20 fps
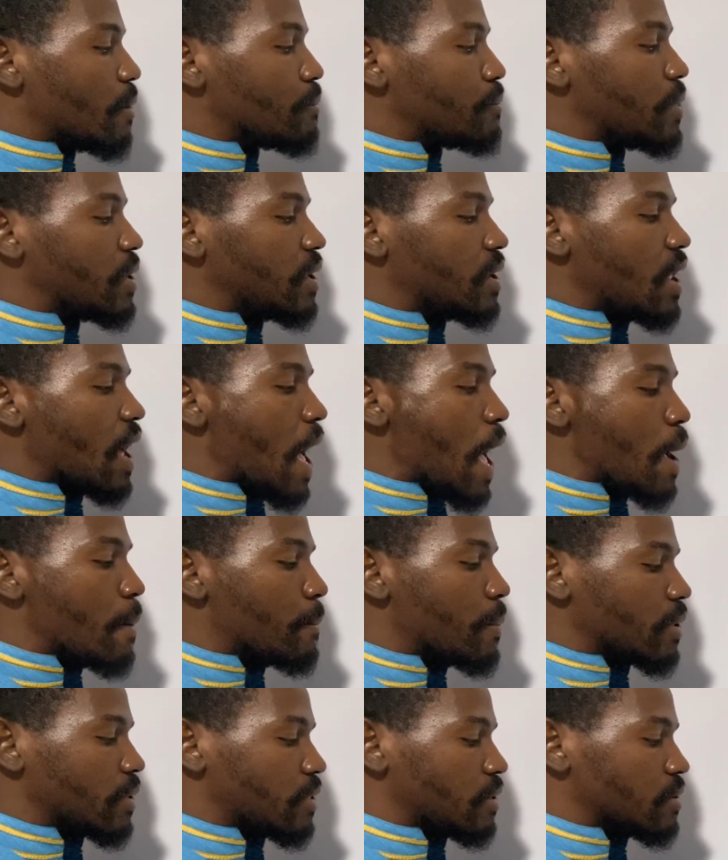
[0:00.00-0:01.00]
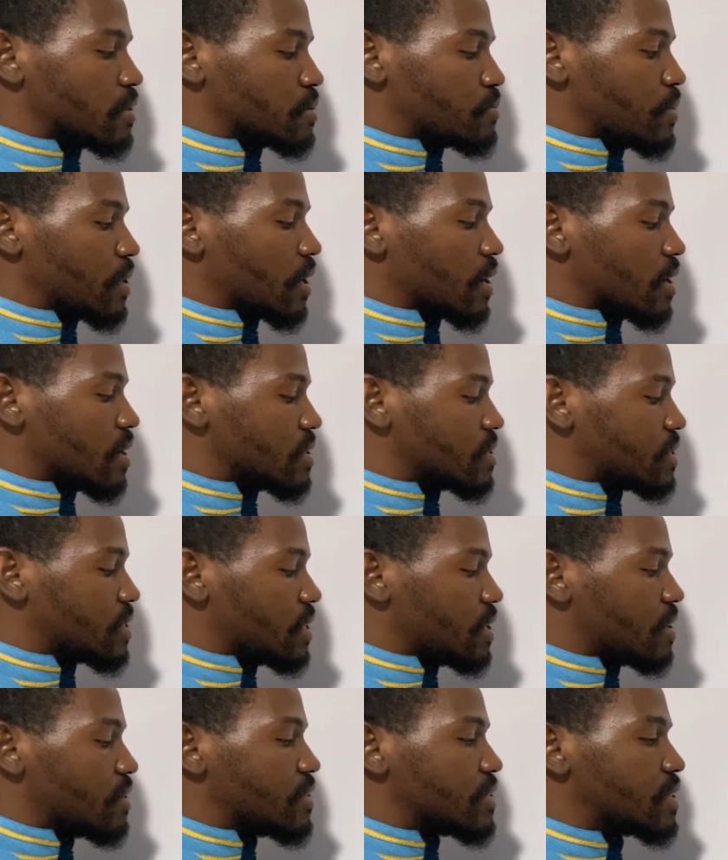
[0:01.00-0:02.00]
be the hypotenuse because
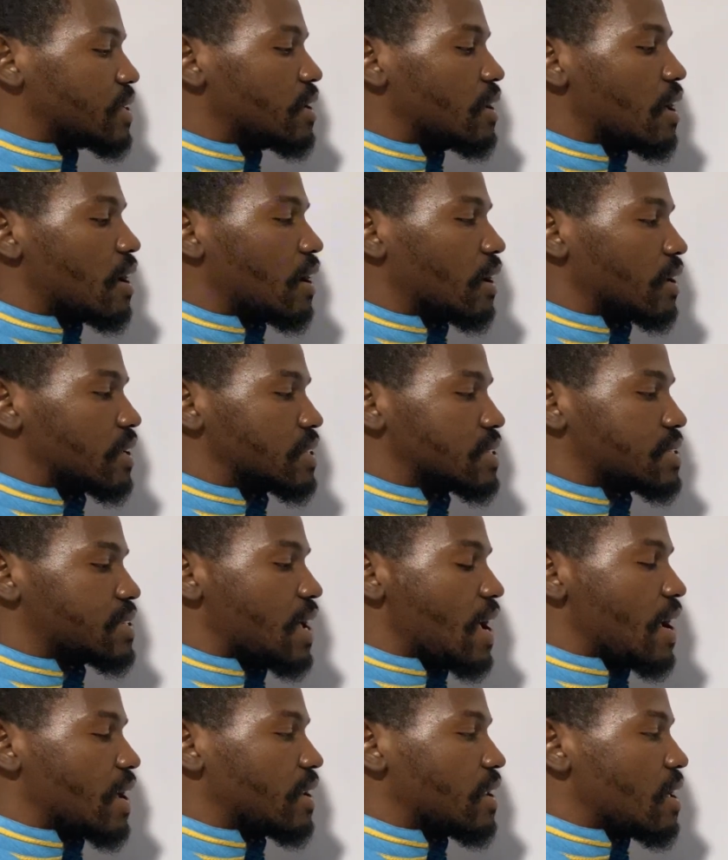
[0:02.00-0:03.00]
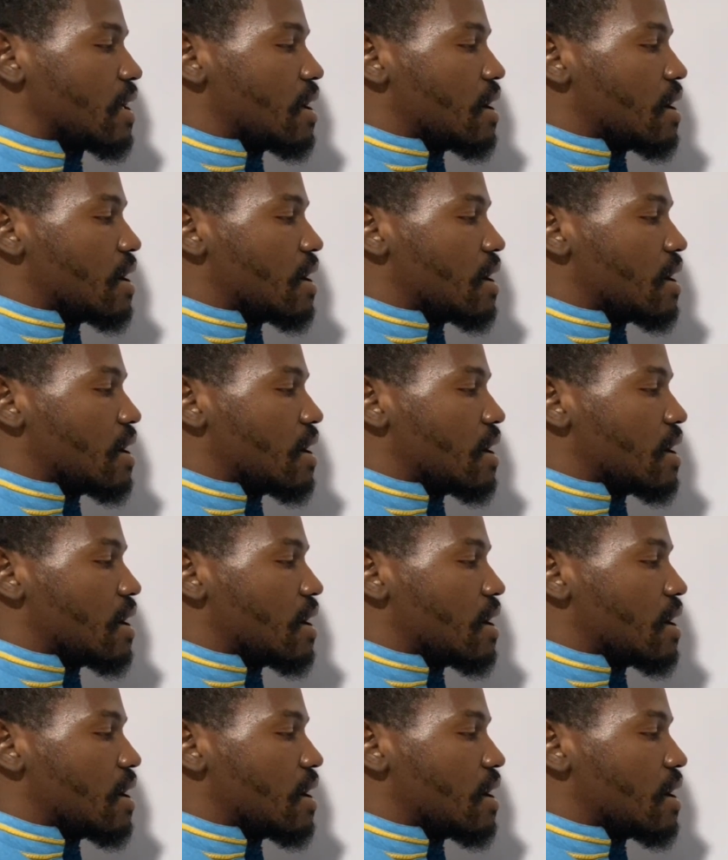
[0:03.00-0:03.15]
here is the longest side.